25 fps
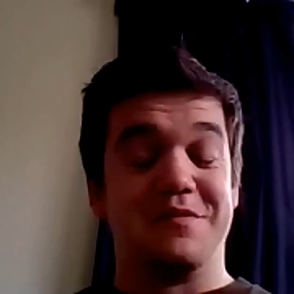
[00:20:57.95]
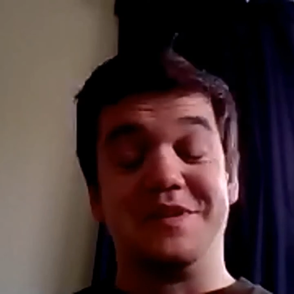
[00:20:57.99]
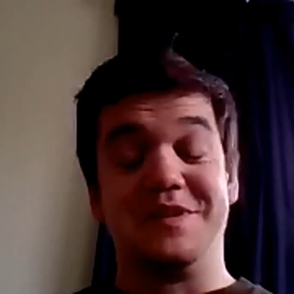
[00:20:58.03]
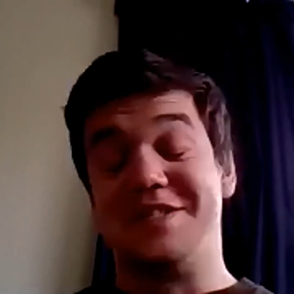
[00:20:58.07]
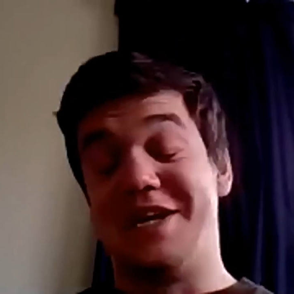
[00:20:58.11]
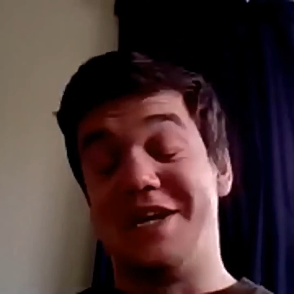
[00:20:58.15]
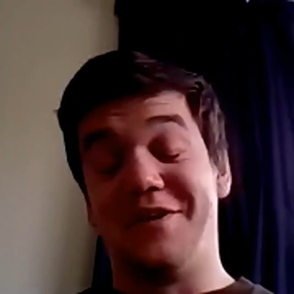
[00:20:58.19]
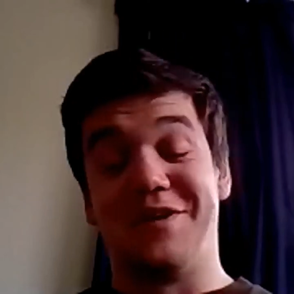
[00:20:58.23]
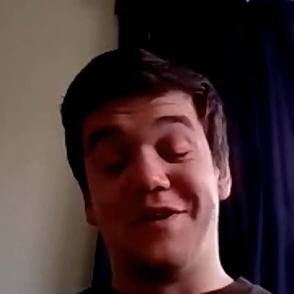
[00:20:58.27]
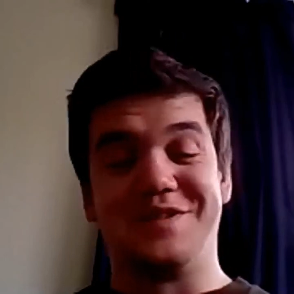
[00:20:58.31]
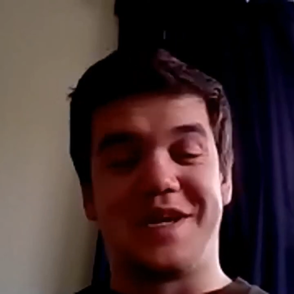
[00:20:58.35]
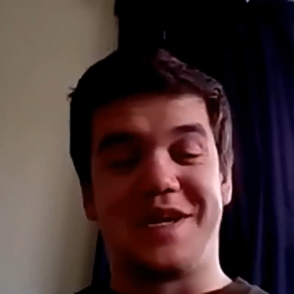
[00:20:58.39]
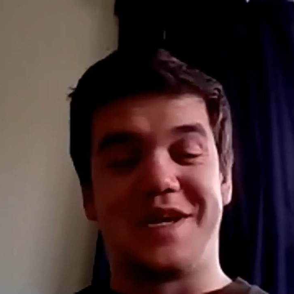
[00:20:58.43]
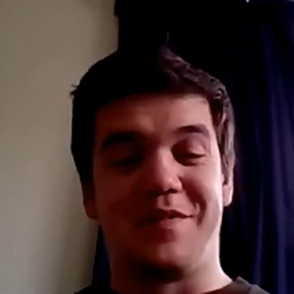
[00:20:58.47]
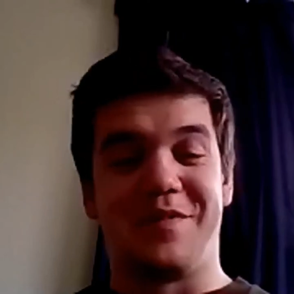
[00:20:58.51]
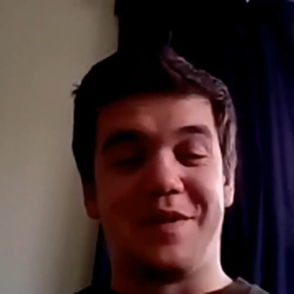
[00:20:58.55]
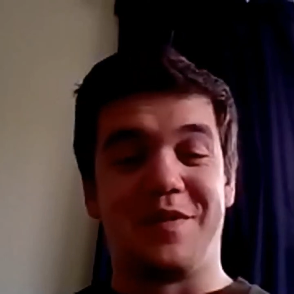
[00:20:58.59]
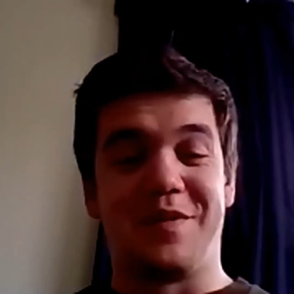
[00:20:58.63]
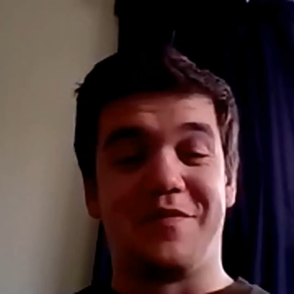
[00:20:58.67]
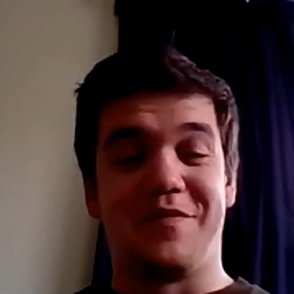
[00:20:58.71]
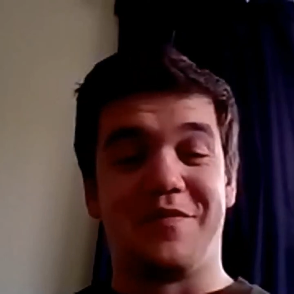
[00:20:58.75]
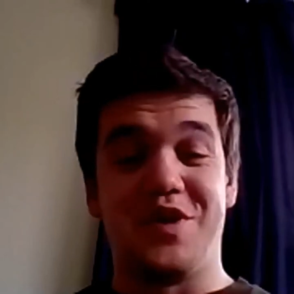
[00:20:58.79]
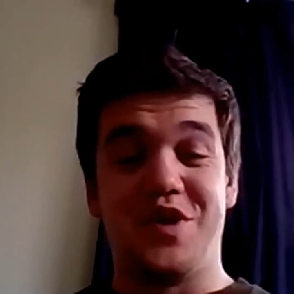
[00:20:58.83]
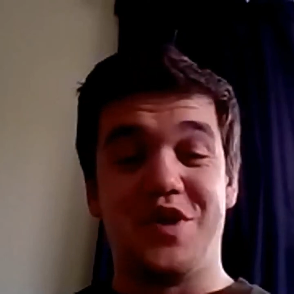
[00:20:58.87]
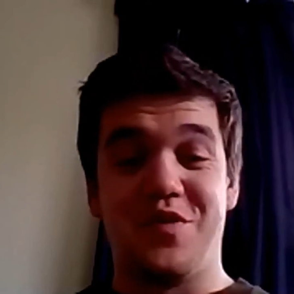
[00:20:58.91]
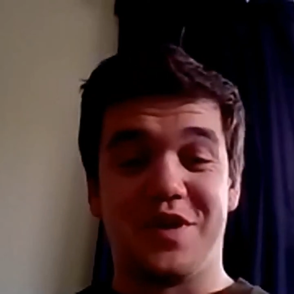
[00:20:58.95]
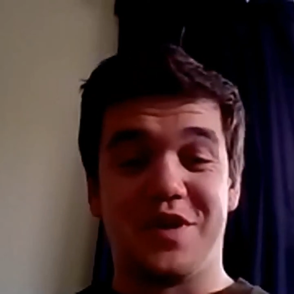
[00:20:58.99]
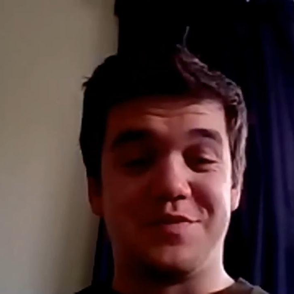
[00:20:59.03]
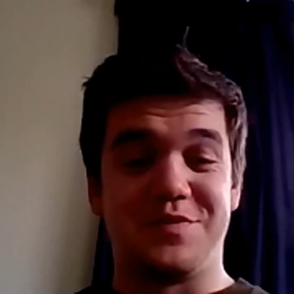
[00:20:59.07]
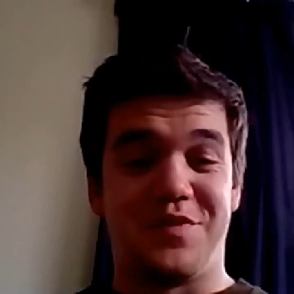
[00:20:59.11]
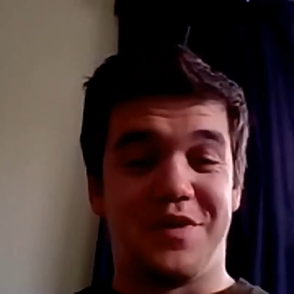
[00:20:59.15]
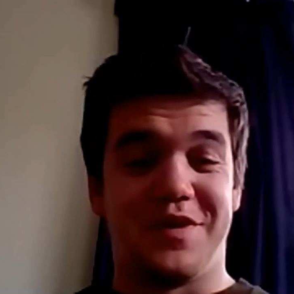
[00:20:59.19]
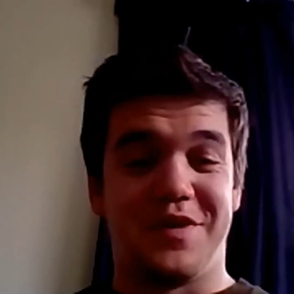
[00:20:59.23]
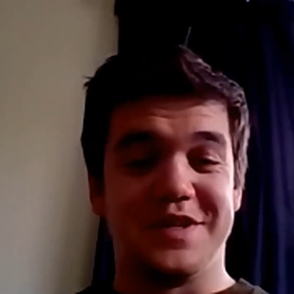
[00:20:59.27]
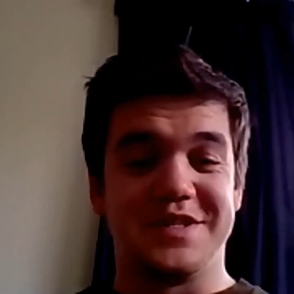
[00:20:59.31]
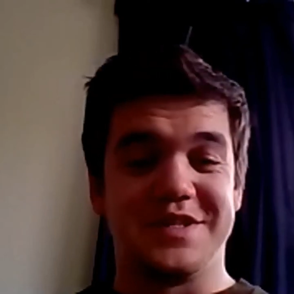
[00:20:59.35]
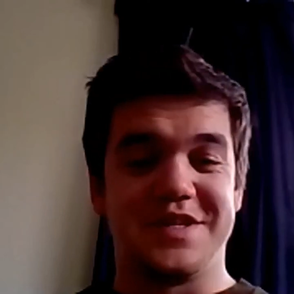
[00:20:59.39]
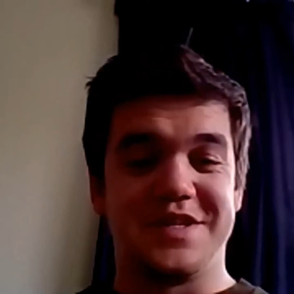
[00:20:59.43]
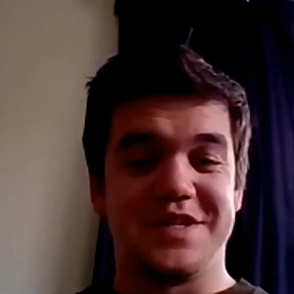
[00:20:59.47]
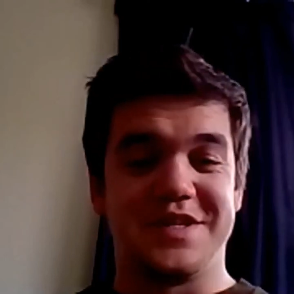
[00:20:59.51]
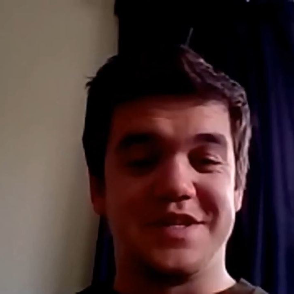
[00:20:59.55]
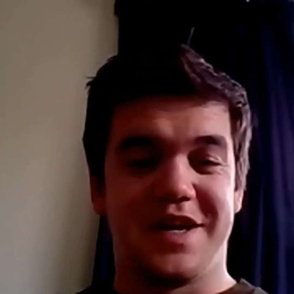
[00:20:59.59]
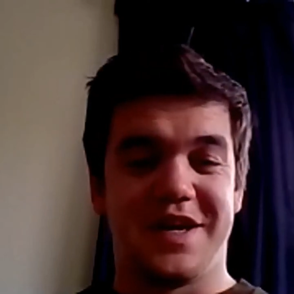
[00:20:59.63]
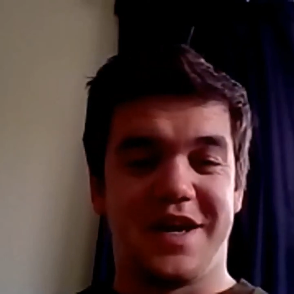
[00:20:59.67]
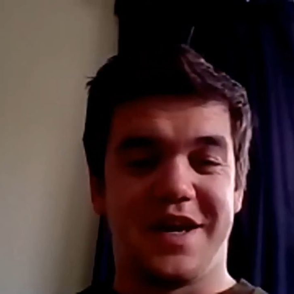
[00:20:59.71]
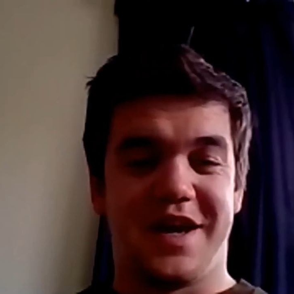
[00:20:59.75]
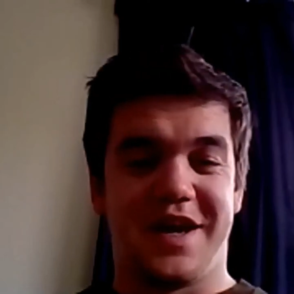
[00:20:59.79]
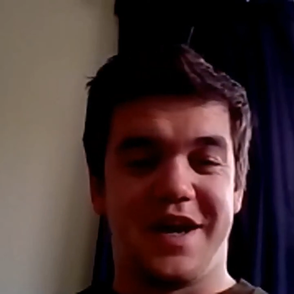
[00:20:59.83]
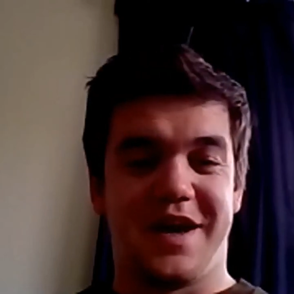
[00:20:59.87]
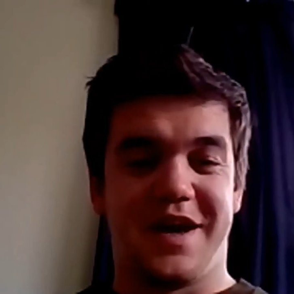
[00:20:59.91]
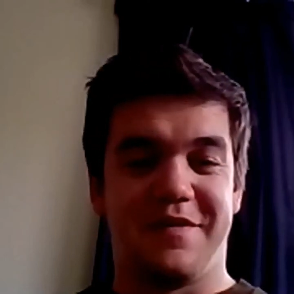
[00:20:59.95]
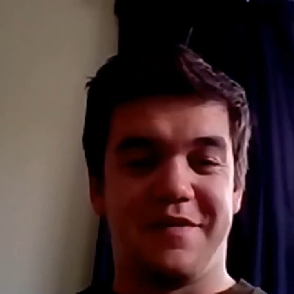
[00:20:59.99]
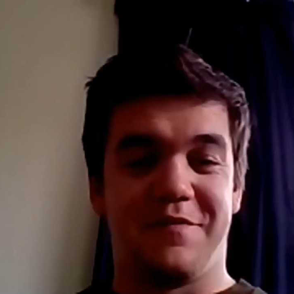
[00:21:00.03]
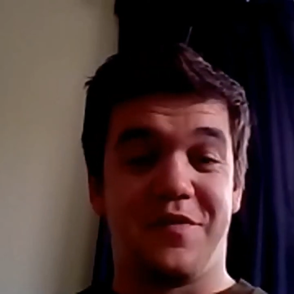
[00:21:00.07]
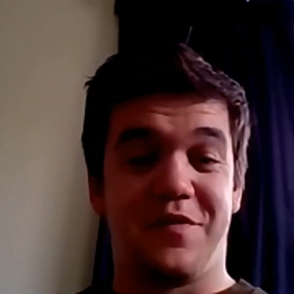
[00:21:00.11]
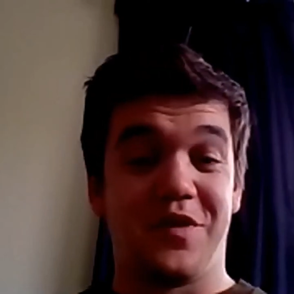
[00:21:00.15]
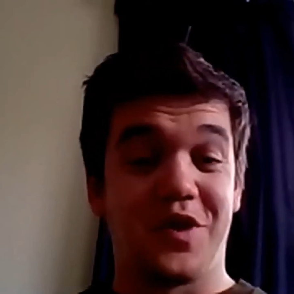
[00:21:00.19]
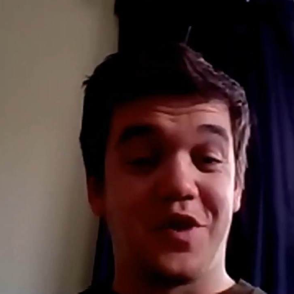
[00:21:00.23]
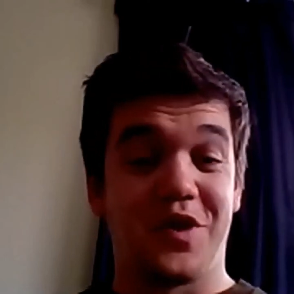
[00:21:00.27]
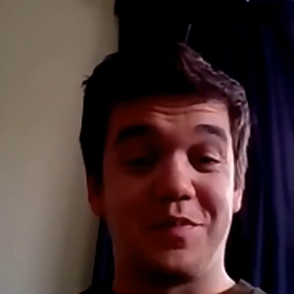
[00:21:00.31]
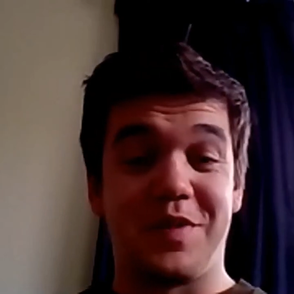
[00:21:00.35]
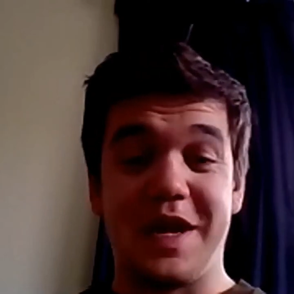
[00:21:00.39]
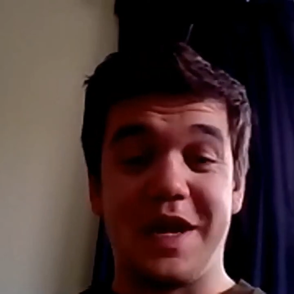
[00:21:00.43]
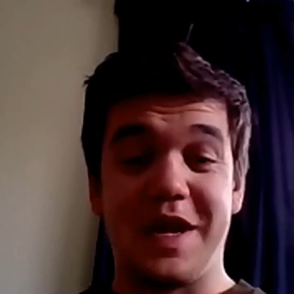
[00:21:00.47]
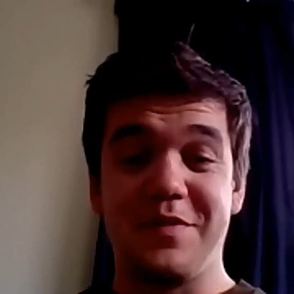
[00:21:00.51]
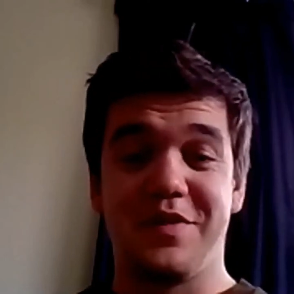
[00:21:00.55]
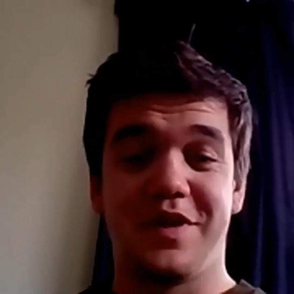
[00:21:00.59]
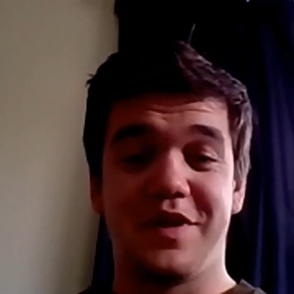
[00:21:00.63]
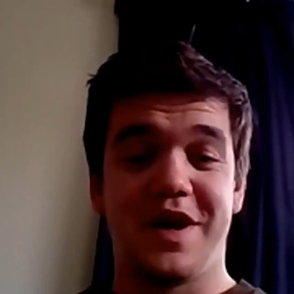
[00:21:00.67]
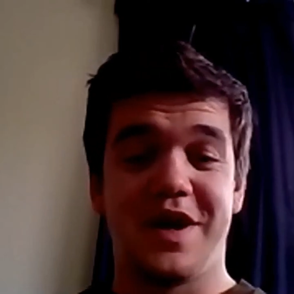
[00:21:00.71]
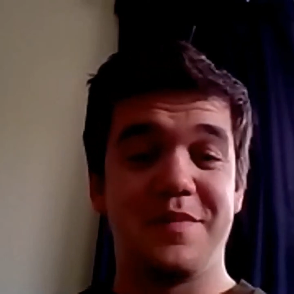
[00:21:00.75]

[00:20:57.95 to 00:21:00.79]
technology is coming a bit of a new experience for a lot of people,